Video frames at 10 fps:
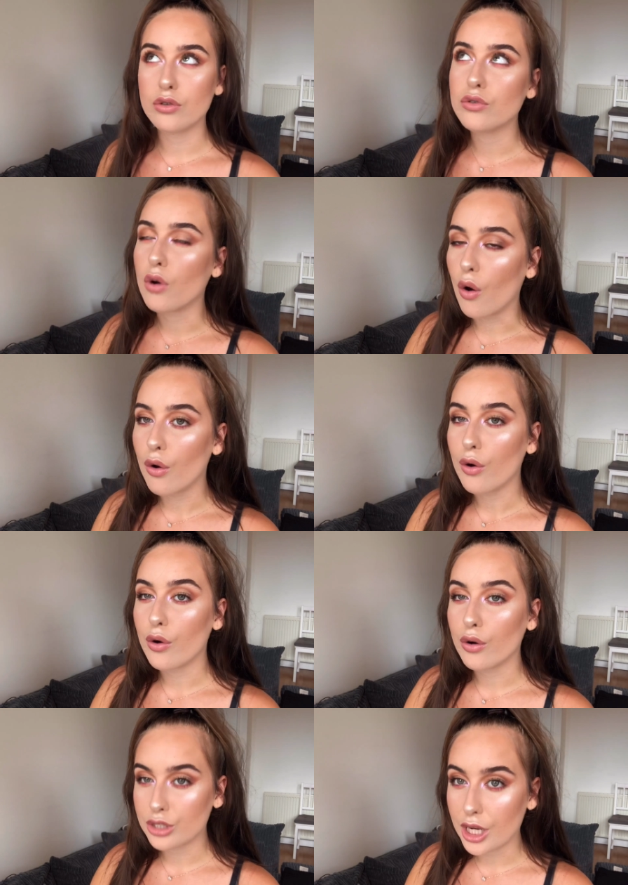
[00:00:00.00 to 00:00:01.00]

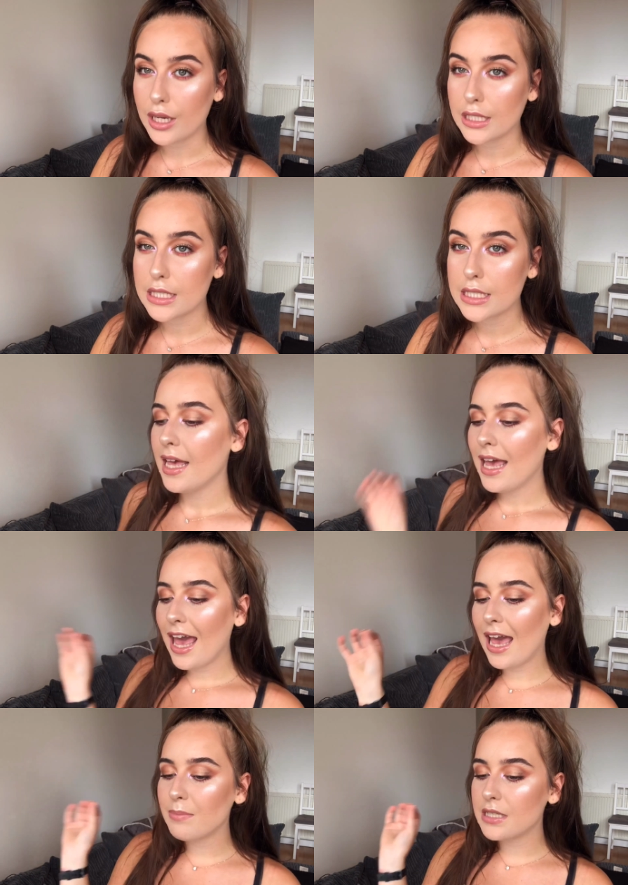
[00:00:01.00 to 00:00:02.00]
gorgeous,
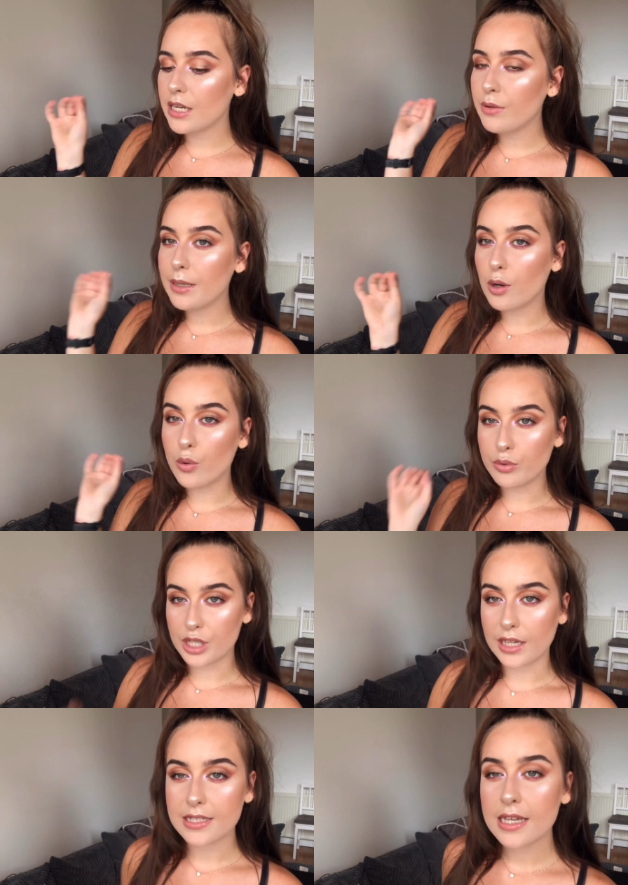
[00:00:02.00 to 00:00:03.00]
absolutely
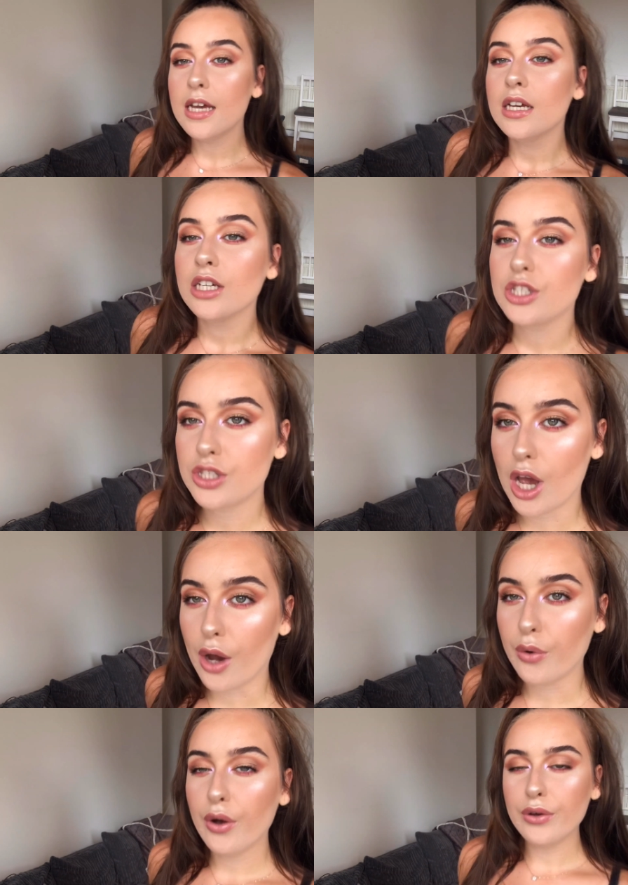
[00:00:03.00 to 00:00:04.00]
gorgeous.
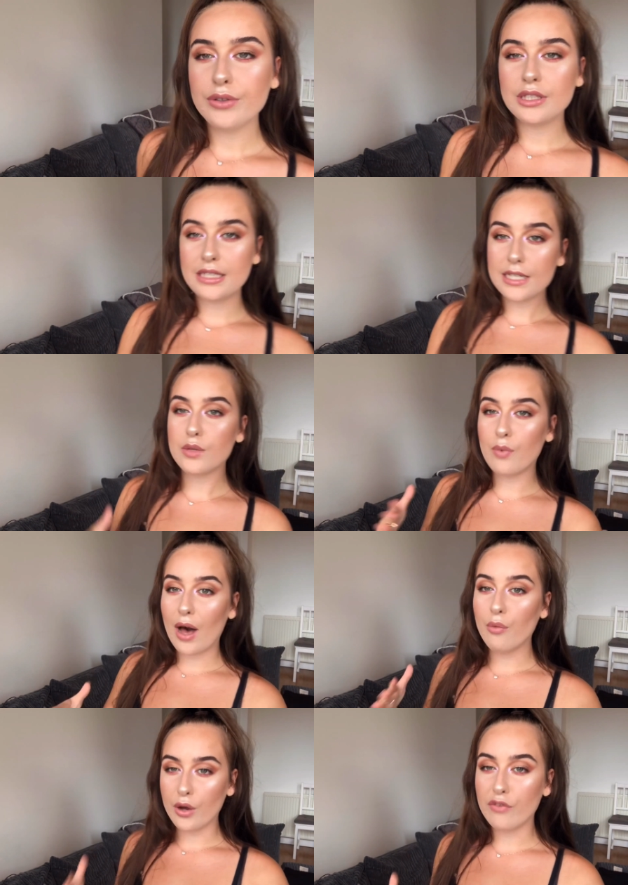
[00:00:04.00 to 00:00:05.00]
So these are
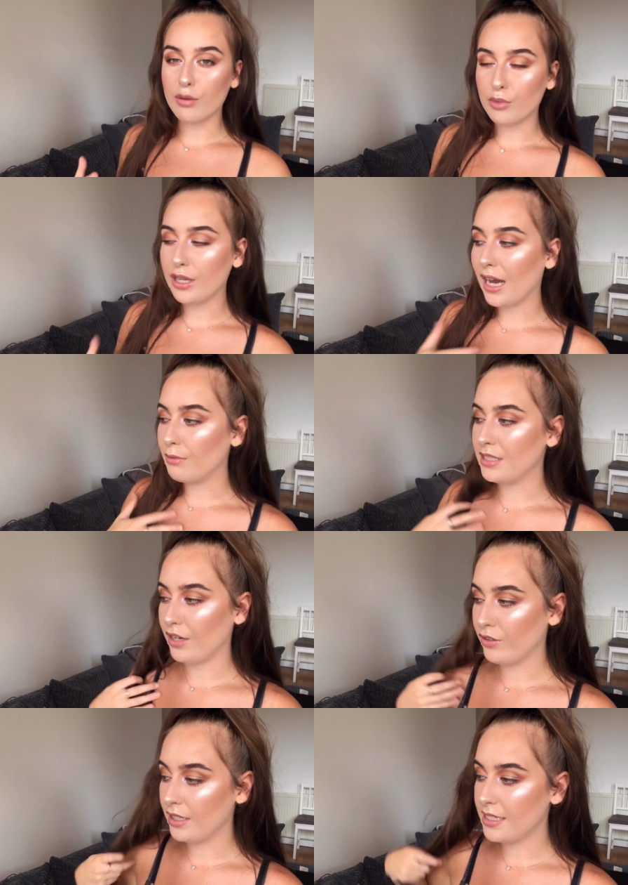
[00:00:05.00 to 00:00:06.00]
well worth your money, I would
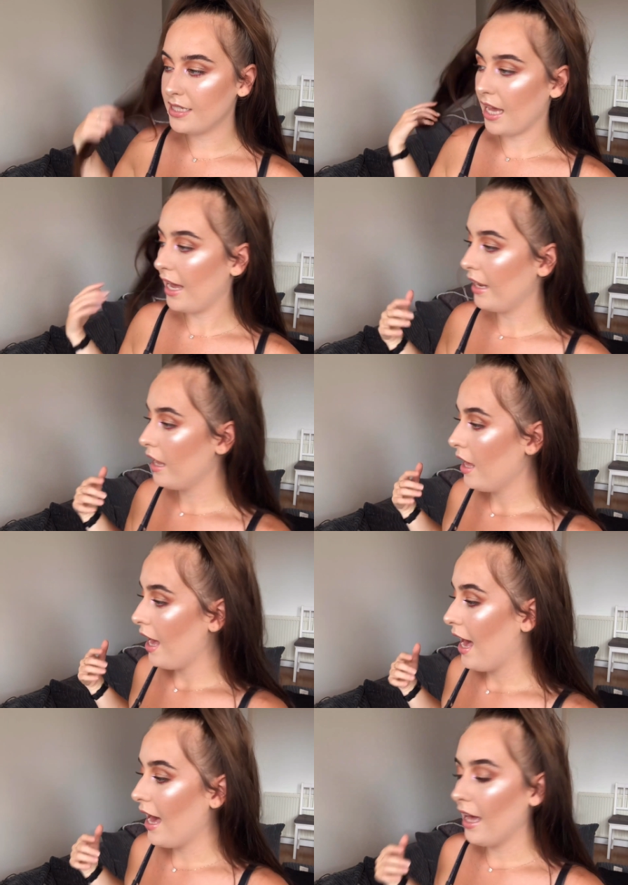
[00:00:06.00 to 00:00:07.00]
definitely say,
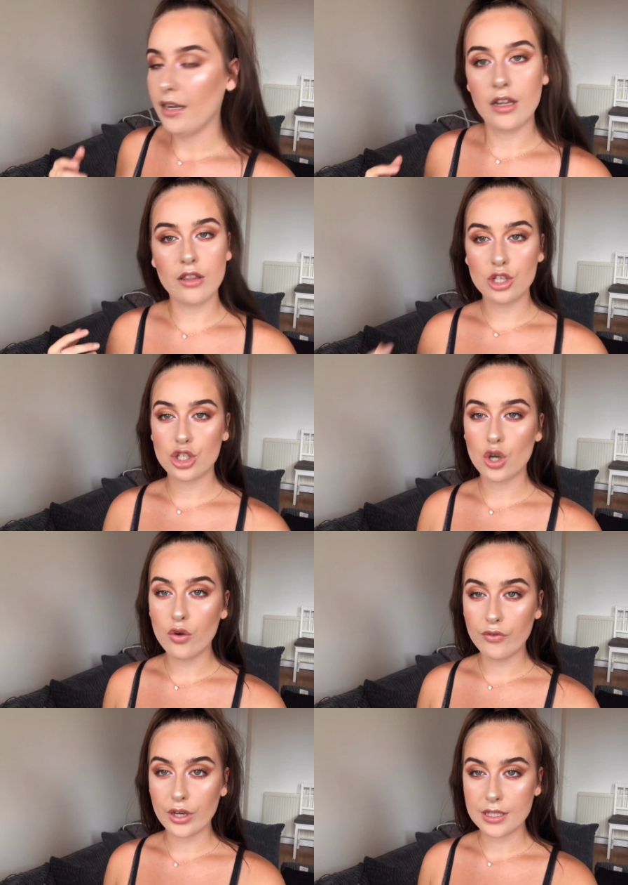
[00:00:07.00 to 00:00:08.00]
and they're so
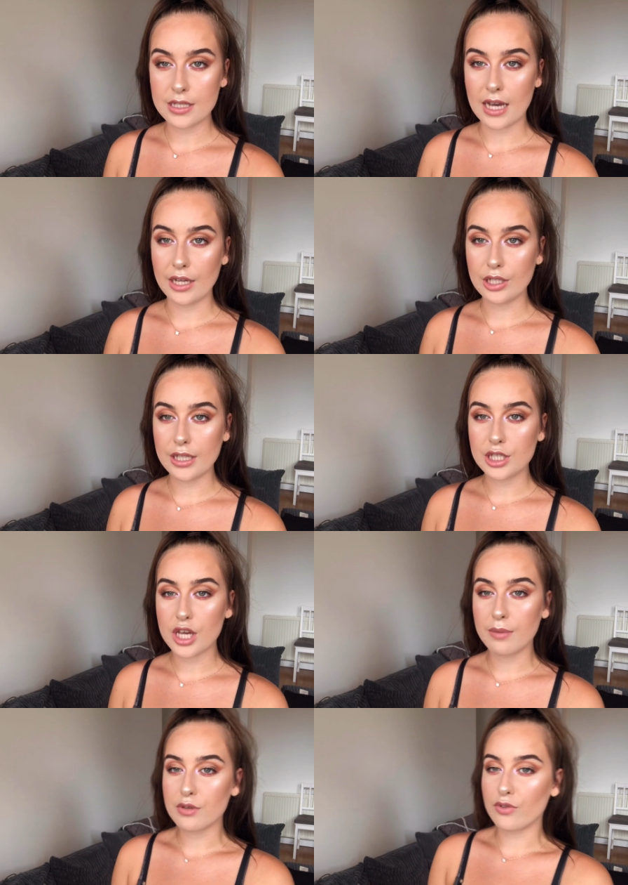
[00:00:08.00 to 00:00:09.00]
versatile in
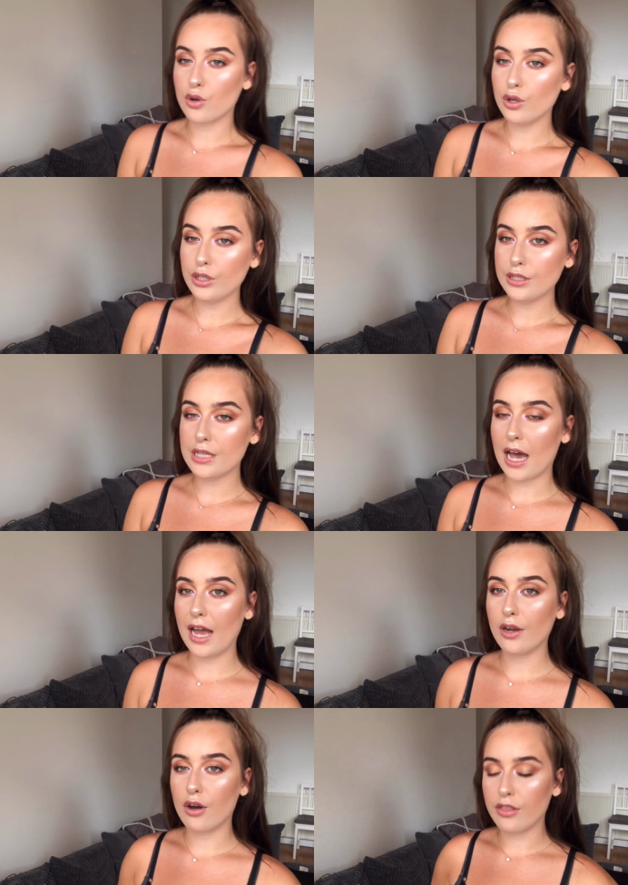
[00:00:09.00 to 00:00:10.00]
terms of the colours. I
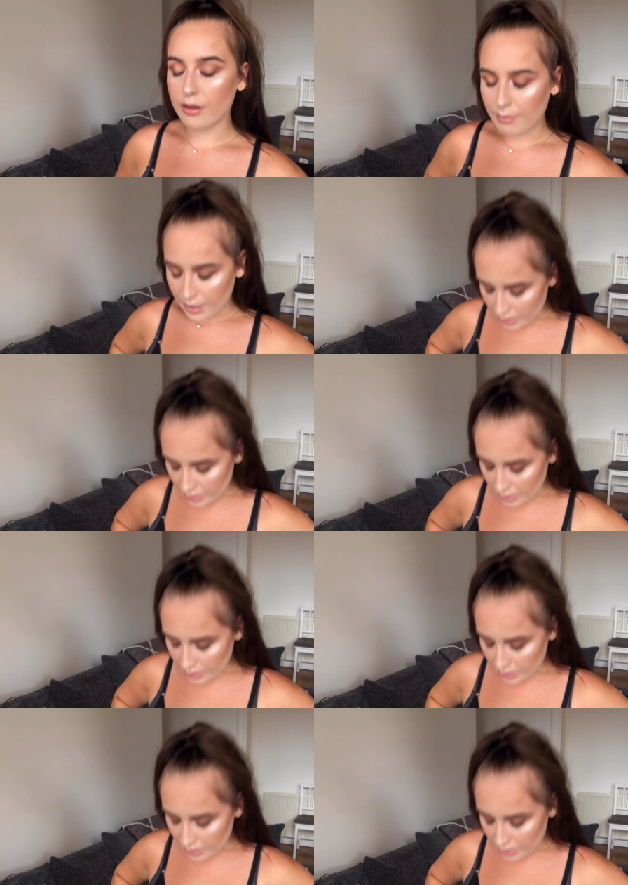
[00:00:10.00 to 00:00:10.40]
got them in